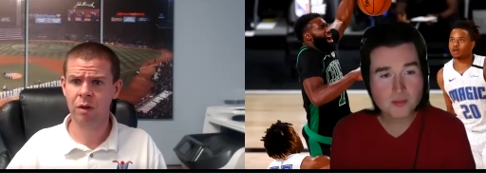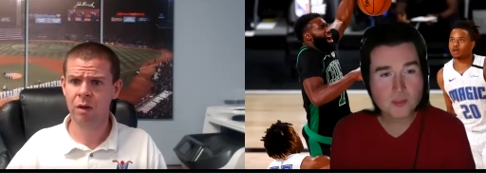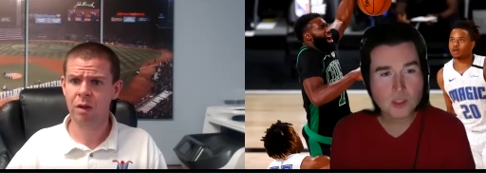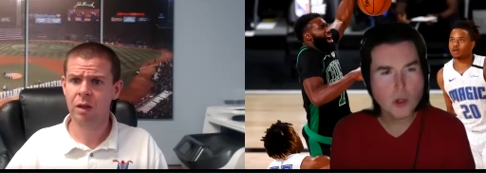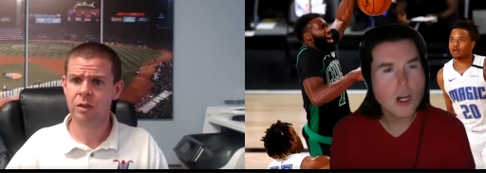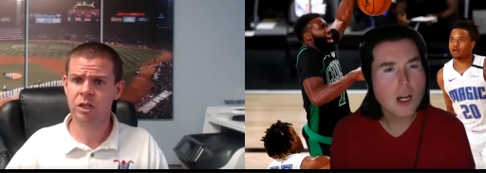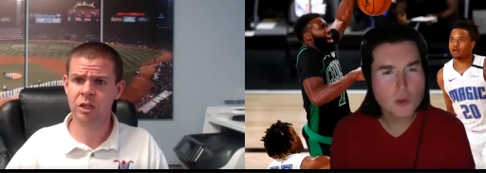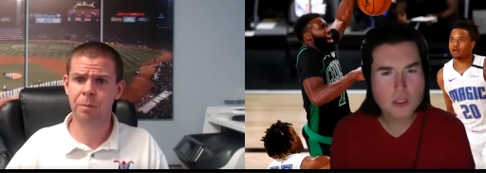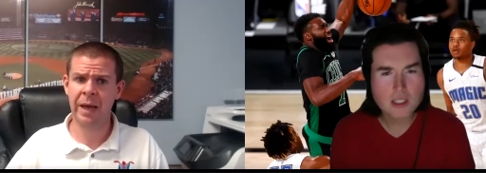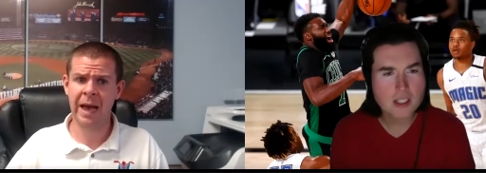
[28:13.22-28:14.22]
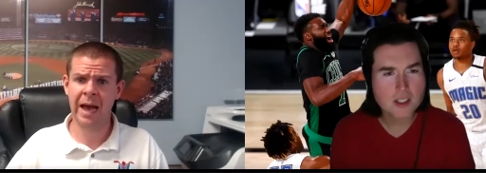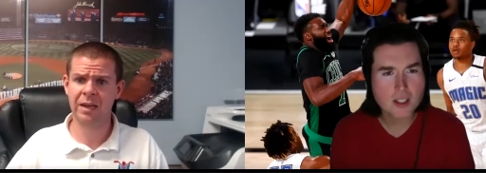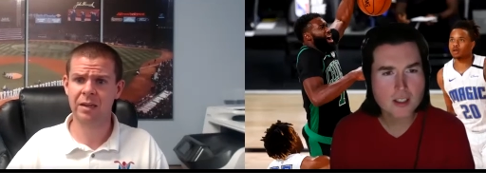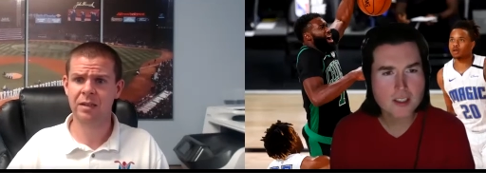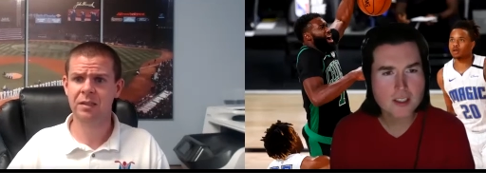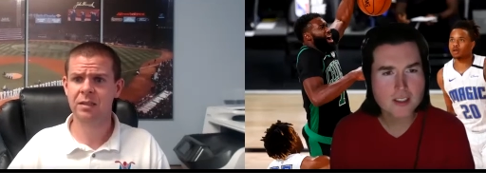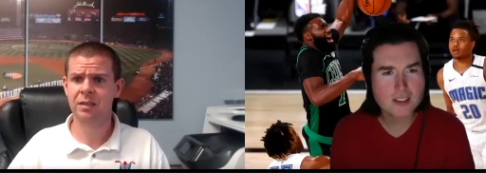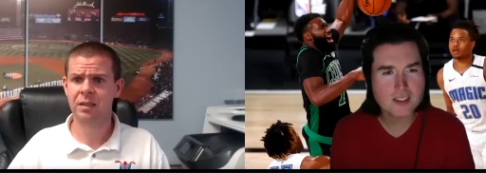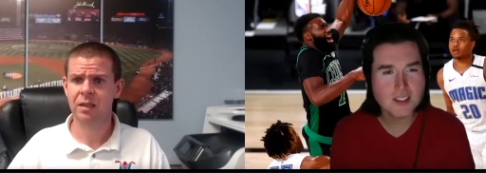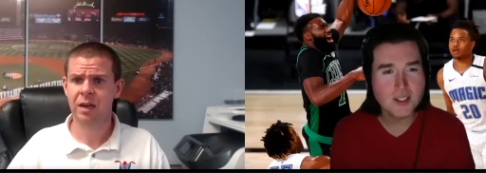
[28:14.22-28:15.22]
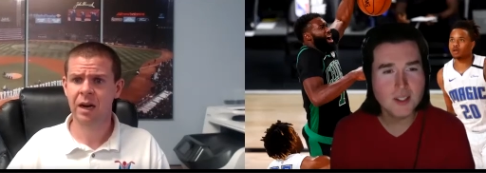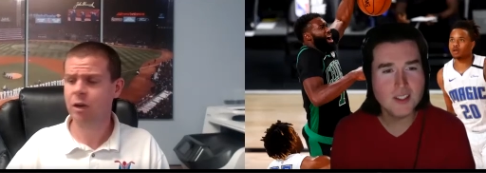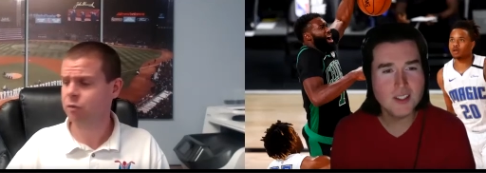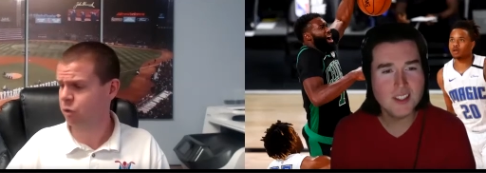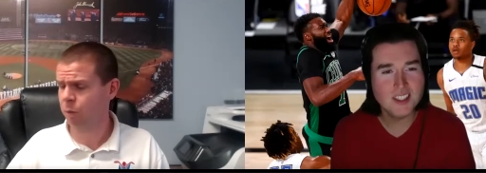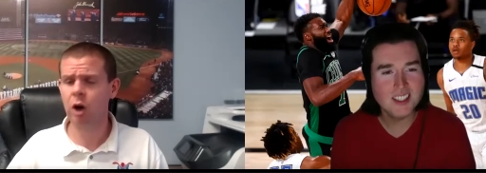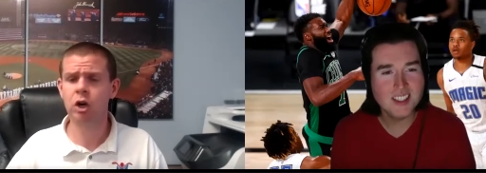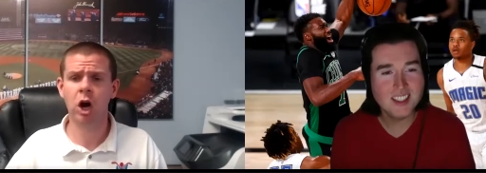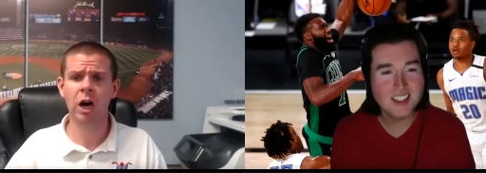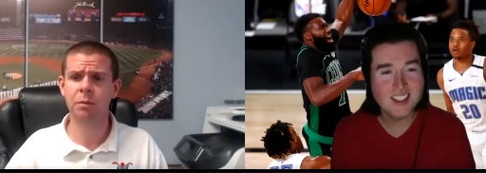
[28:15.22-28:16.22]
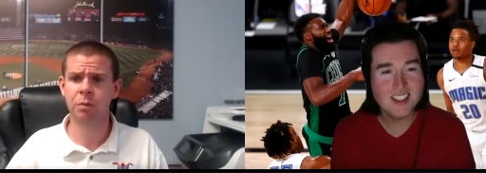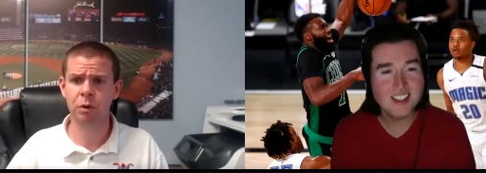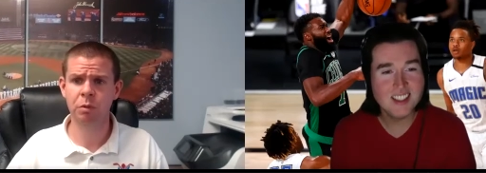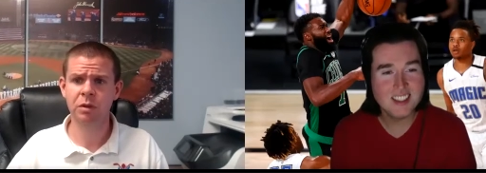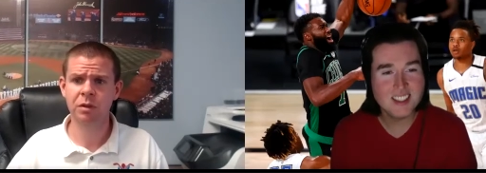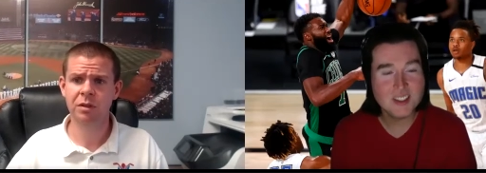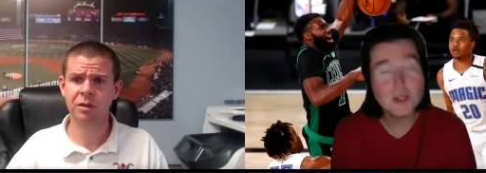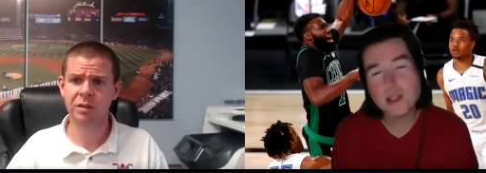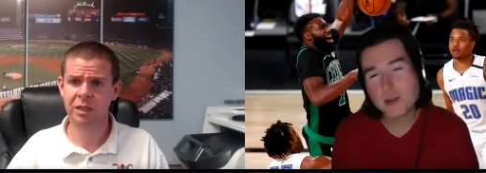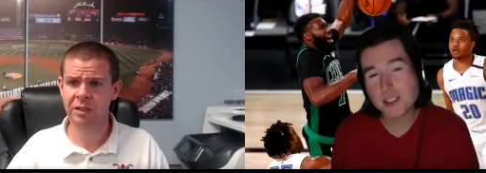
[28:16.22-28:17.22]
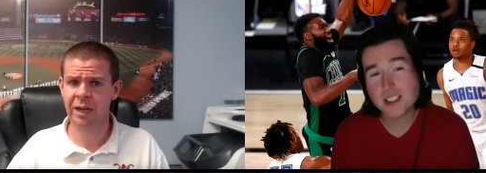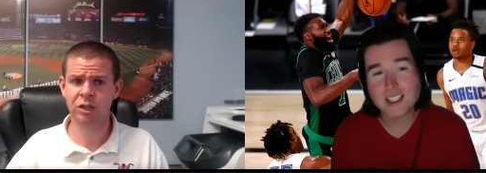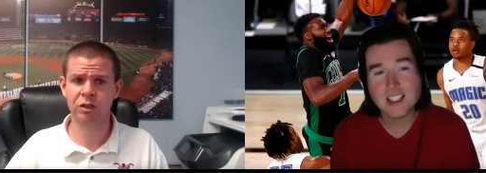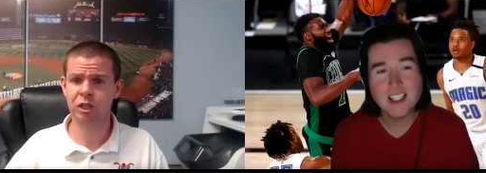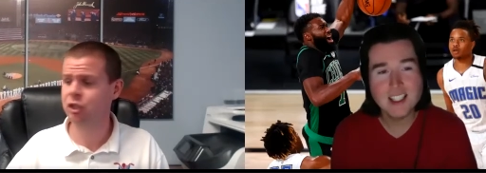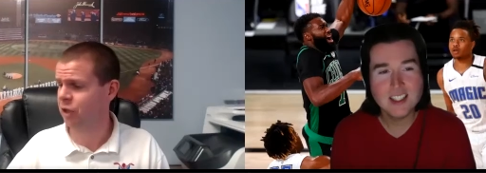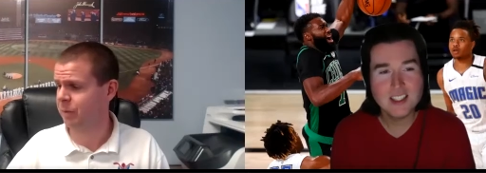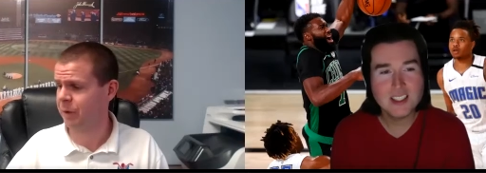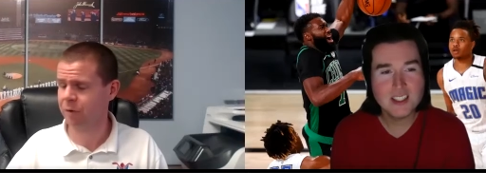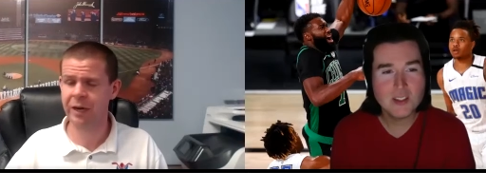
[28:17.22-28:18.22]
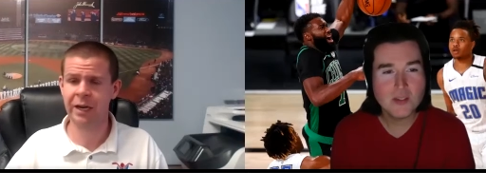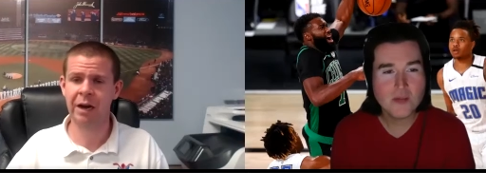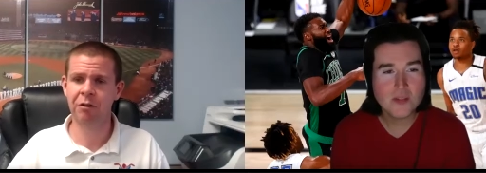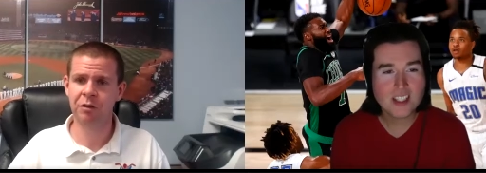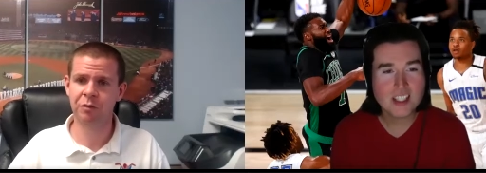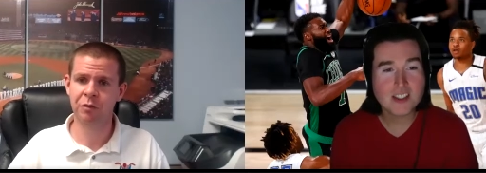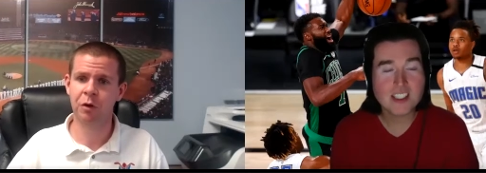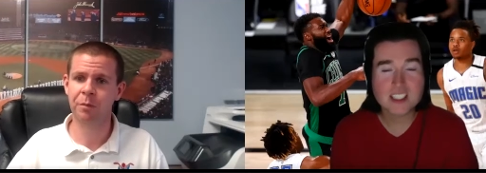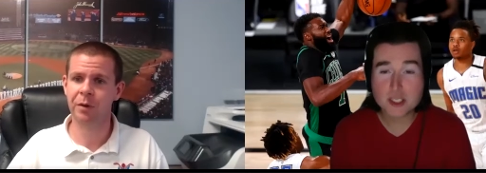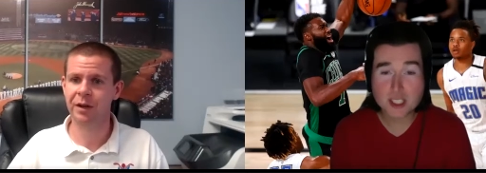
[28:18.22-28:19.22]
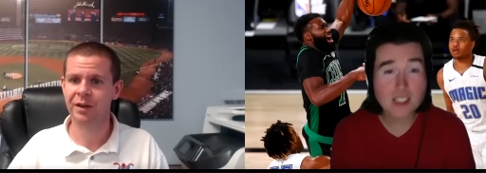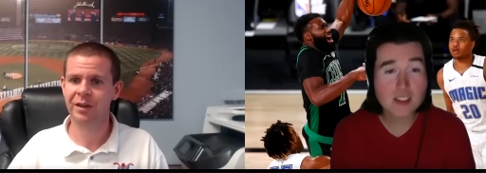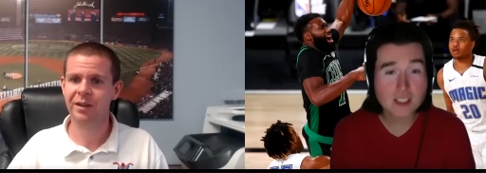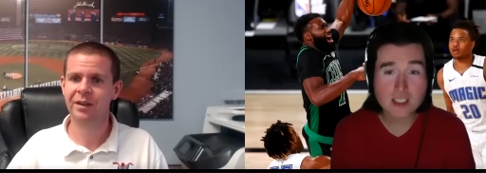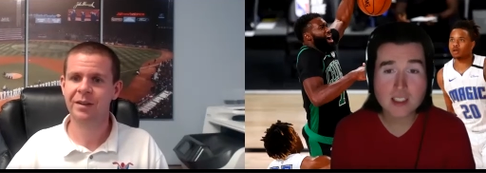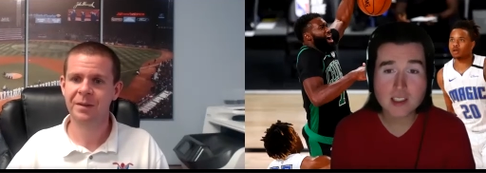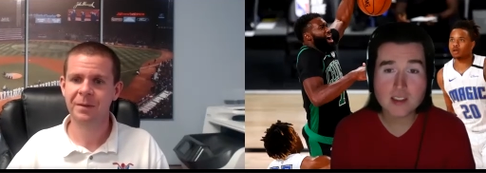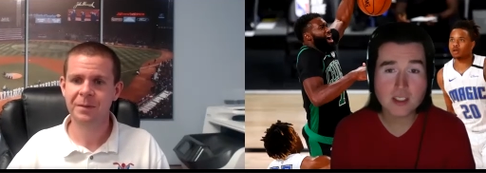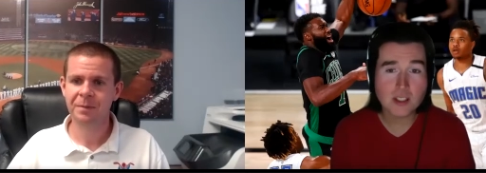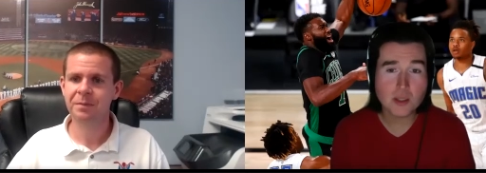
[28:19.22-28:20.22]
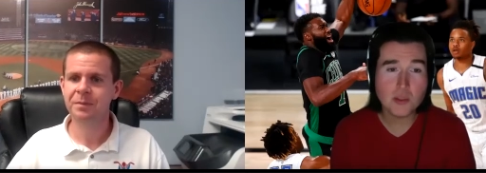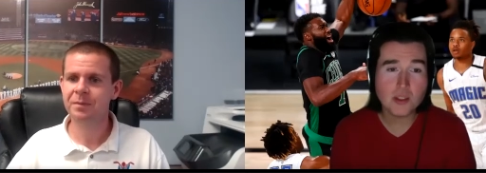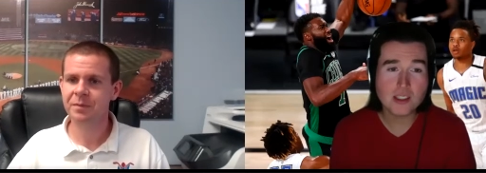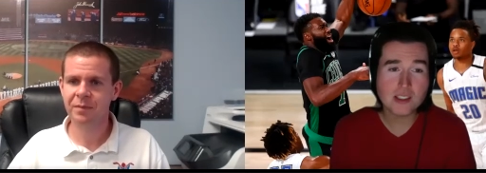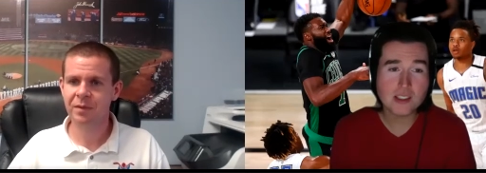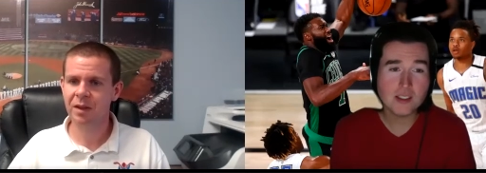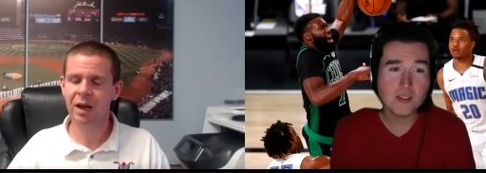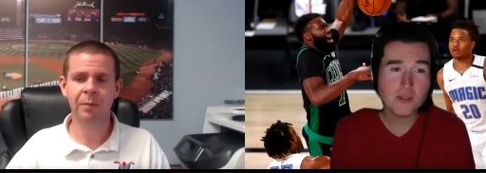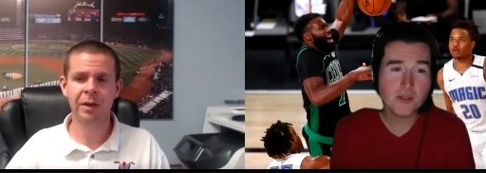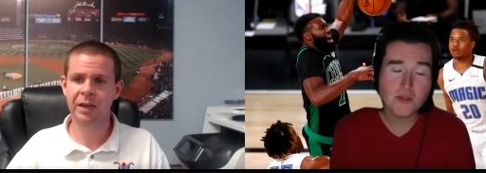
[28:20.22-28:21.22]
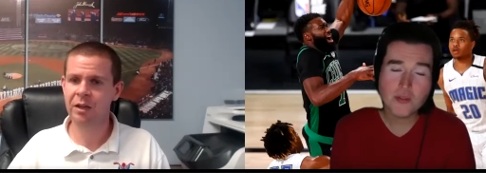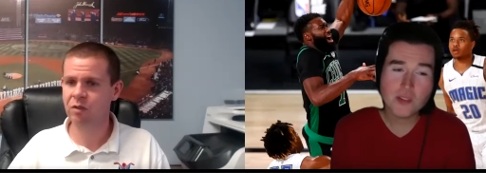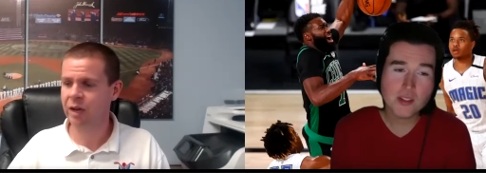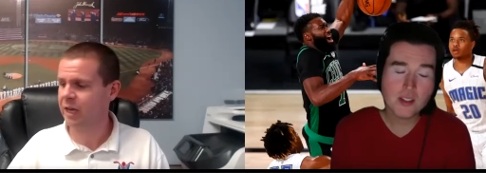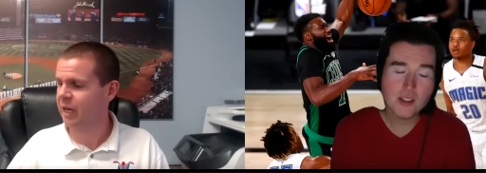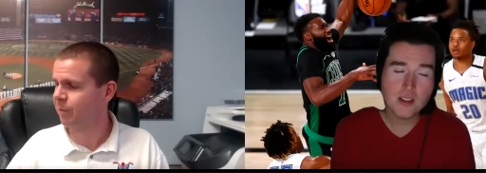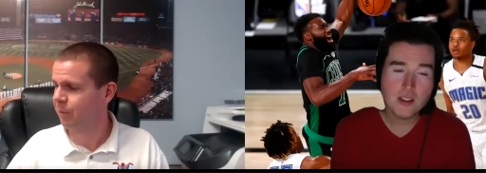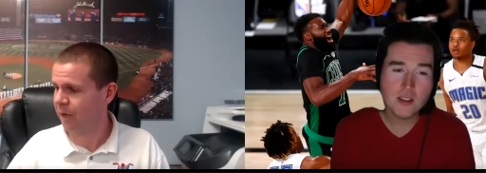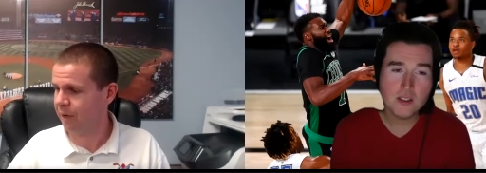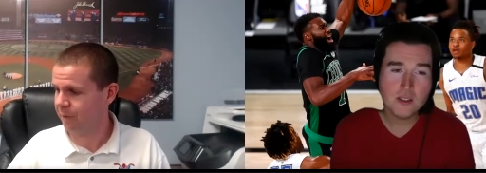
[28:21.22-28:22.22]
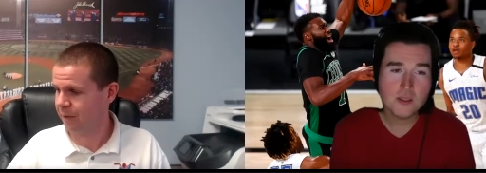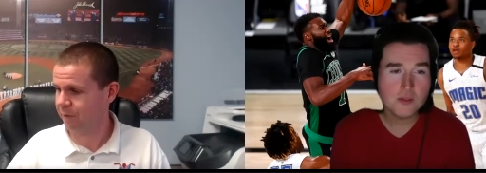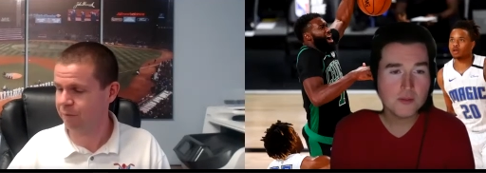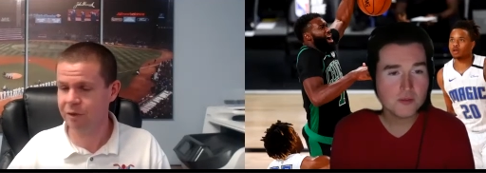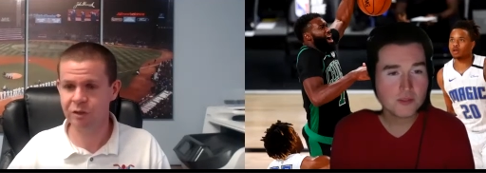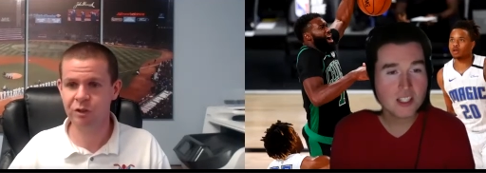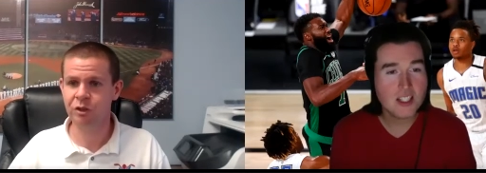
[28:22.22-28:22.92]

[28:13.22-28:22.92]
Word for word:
Speaker 1: Well, how what kind of dog is it? a small cockapoo. Well, maybe yeah. Actually sleeping right now. If it can
Speaker 2: skate, then I think you know put it in.
Speaker 1: I mean, he's like Air Bud. I mean, just